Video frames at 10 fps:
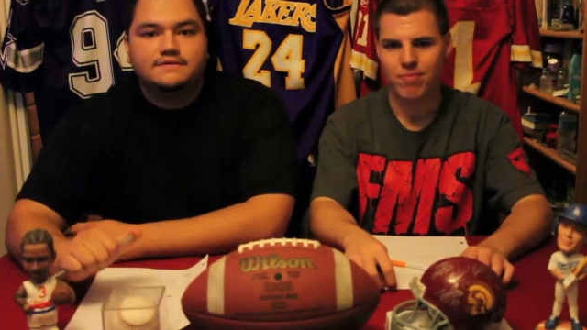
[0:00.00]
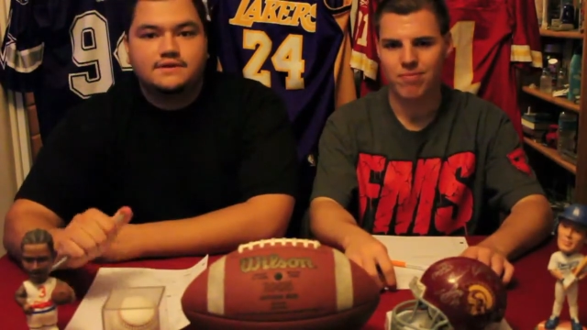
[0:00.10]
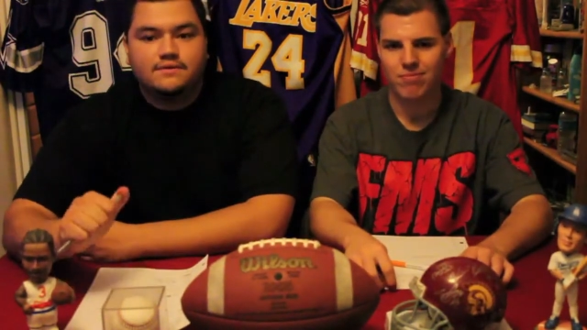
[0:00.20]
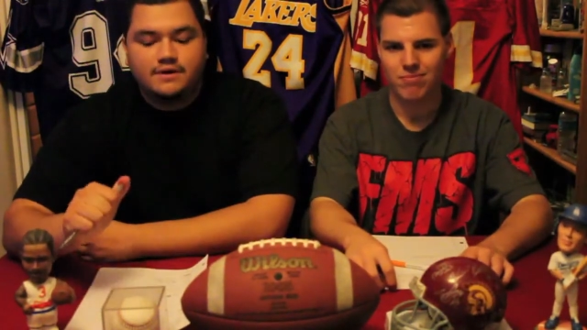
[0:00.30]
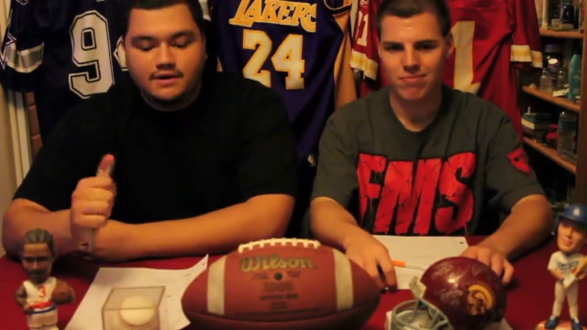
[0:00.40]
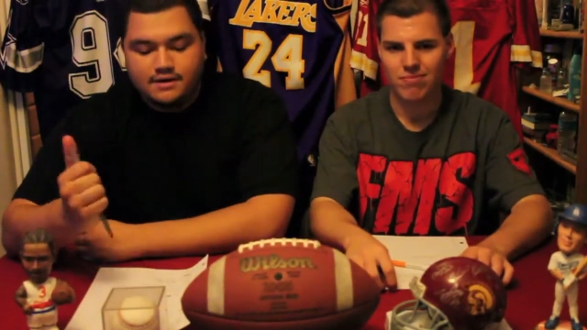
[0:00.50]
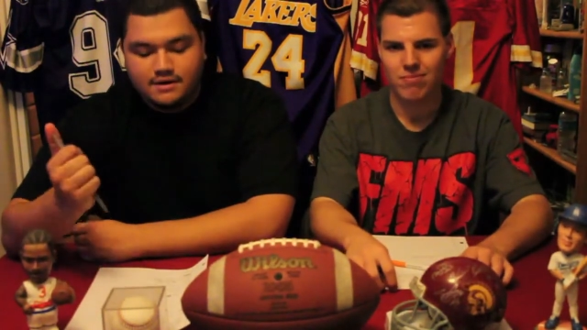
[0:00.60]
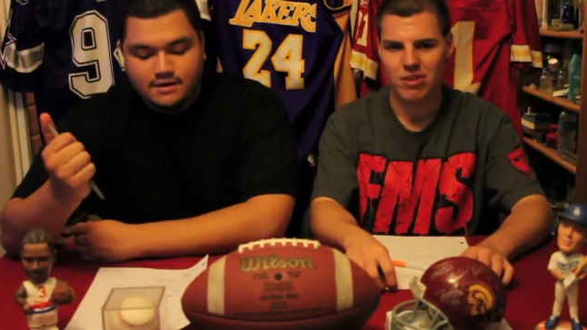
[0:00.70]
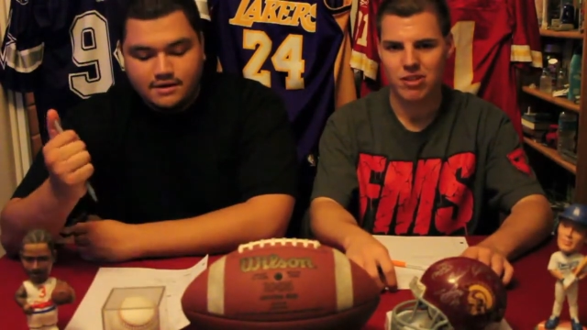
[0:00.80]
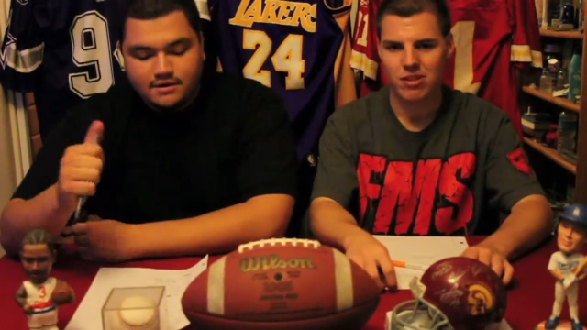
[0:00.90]
Speaker 1: So, uh,
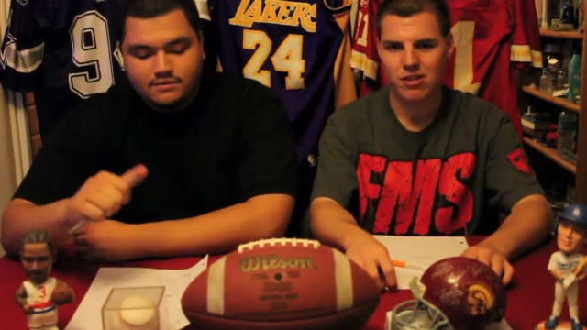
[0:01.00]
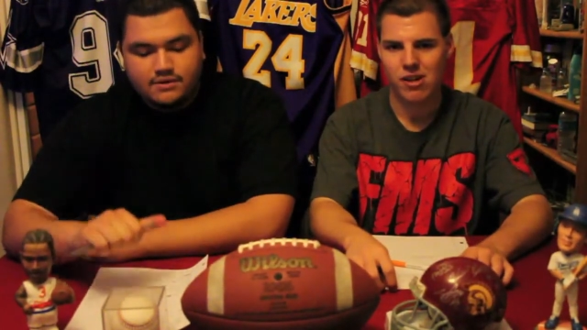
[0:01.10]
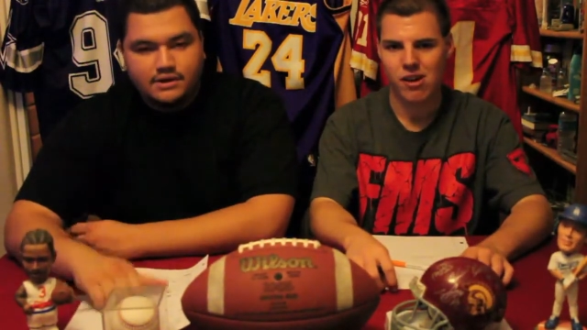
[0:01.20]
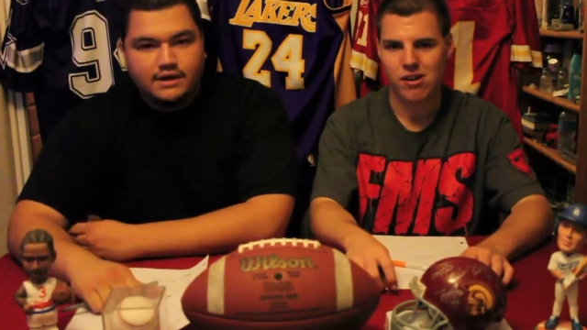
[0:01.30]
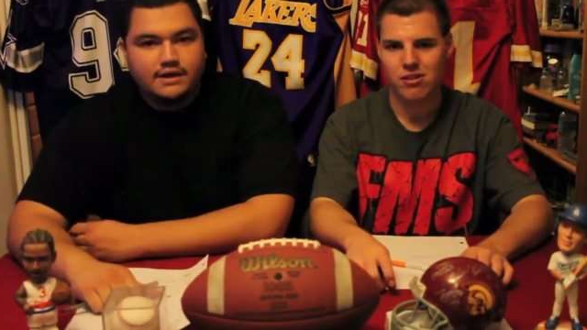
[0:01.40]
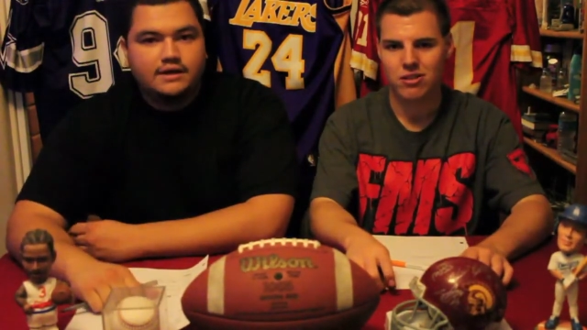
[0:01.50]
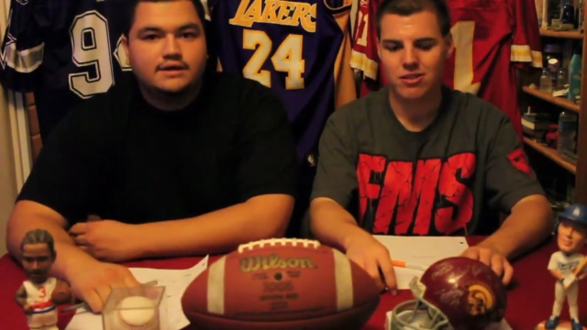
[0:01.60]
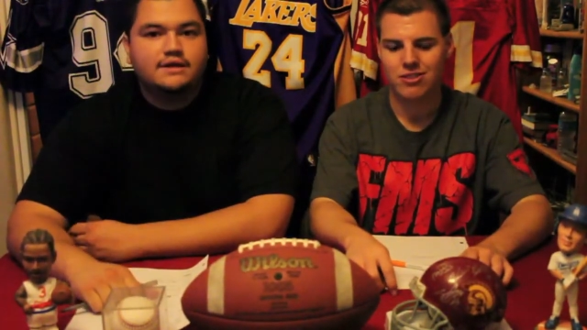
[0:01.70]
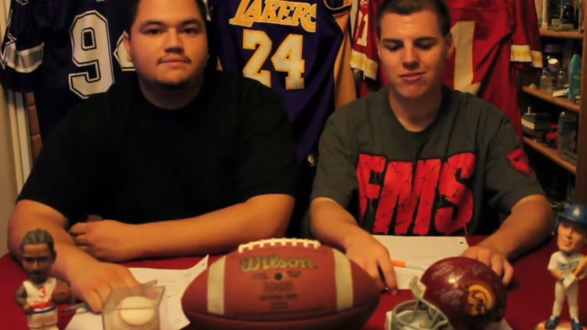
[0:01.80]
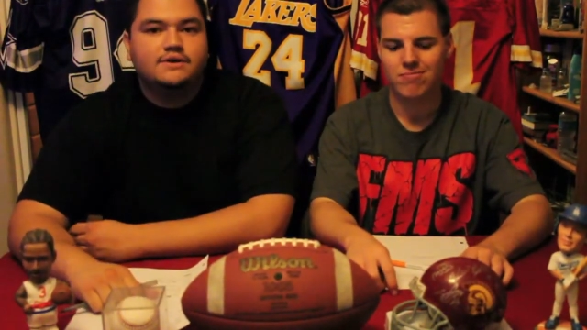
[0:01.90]
we'll
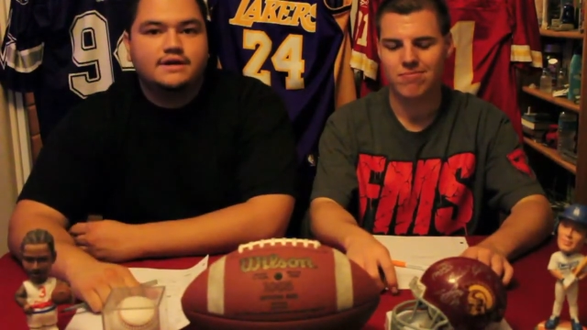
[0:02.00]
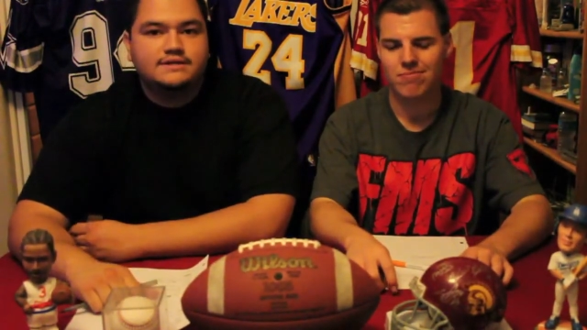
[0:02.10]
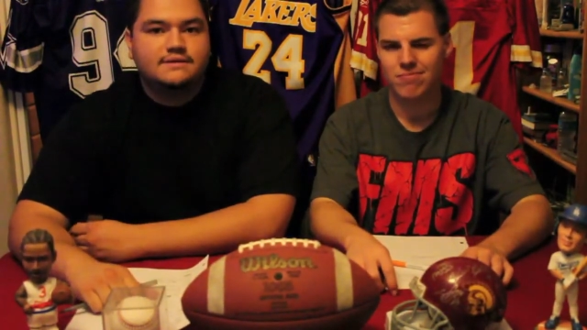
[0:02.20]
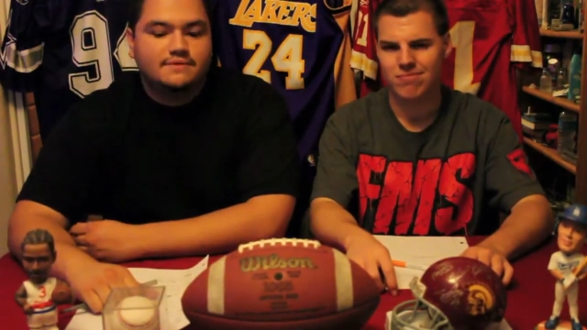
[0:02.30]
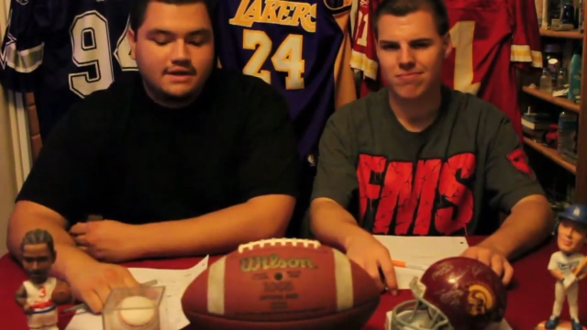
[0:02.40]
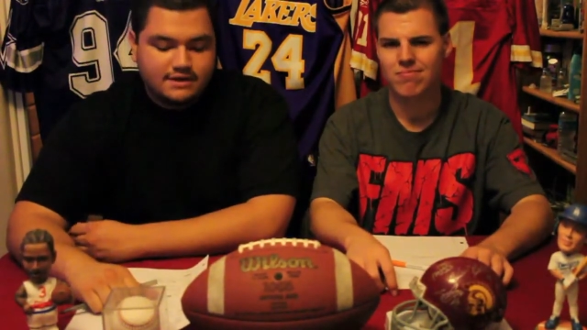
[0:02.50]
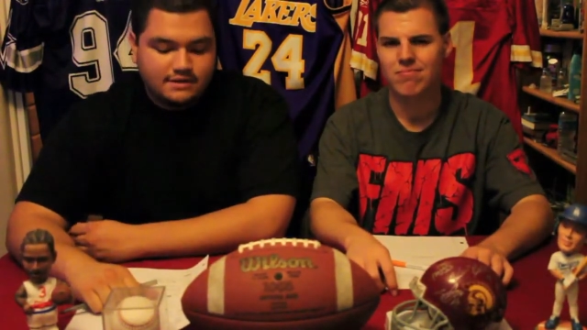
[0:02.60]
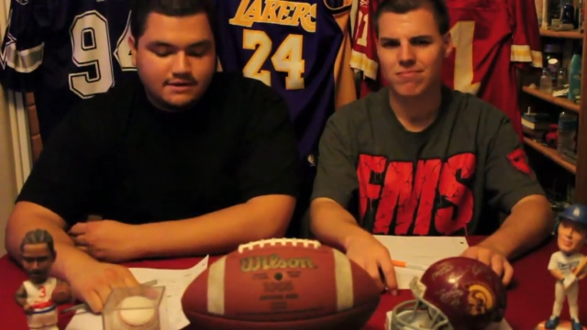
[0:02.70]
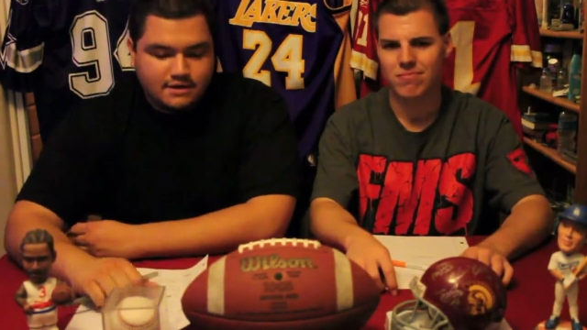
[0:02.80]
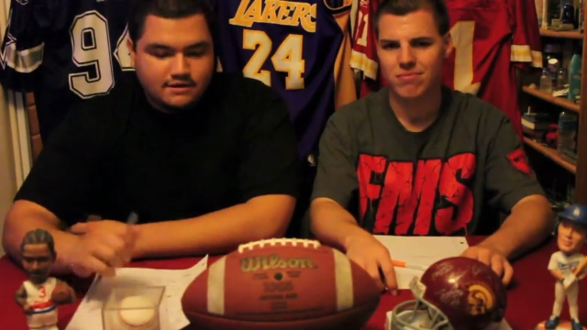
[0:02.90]
uh, keep you guys
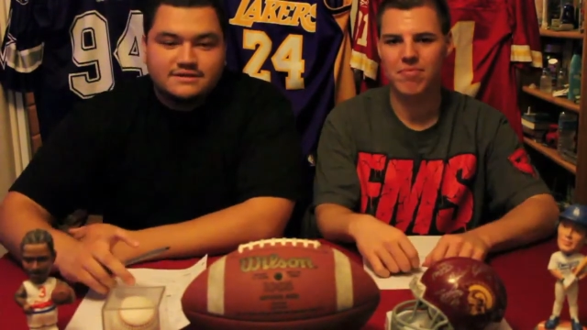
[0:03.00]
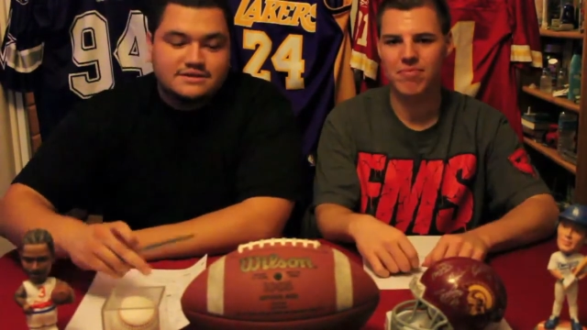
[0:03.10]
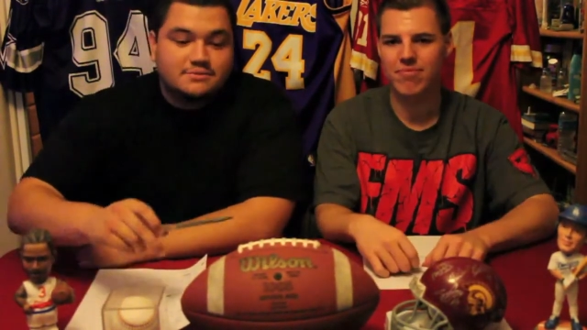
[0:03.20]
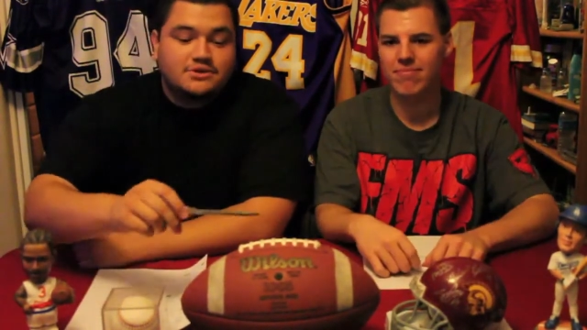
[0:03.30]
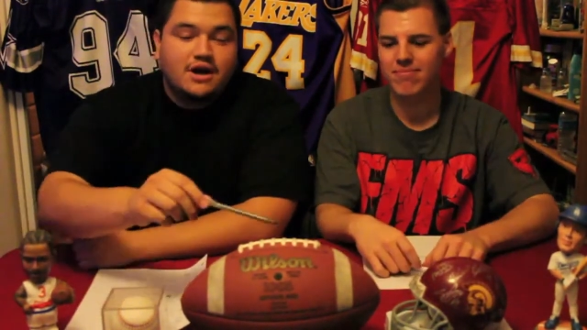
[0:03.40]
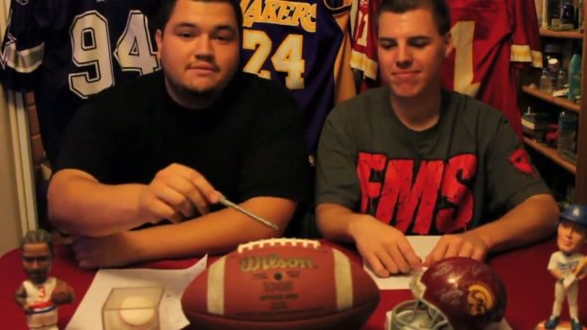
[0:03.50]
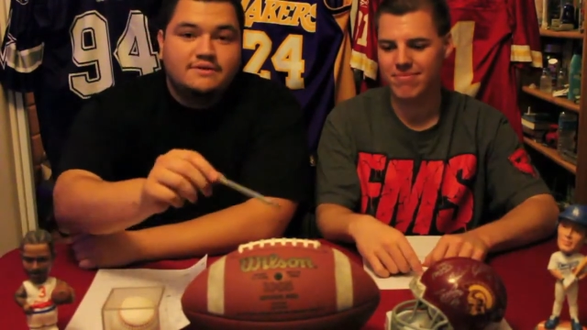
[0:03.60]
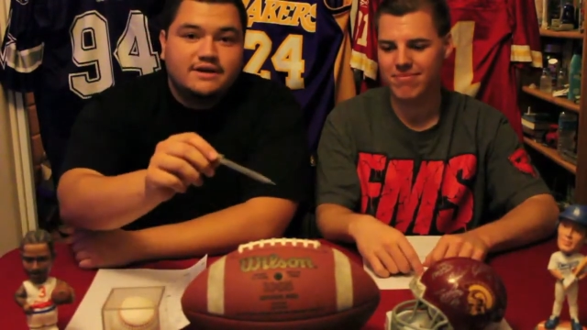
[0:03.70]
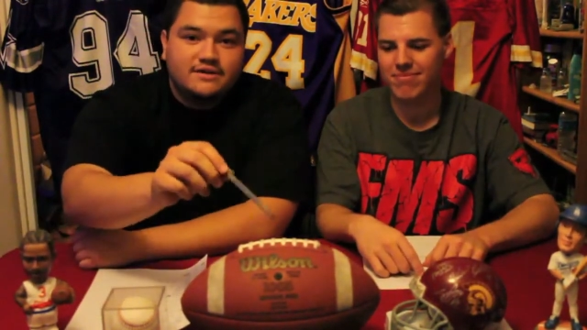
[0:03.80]
updated. To subscribe, click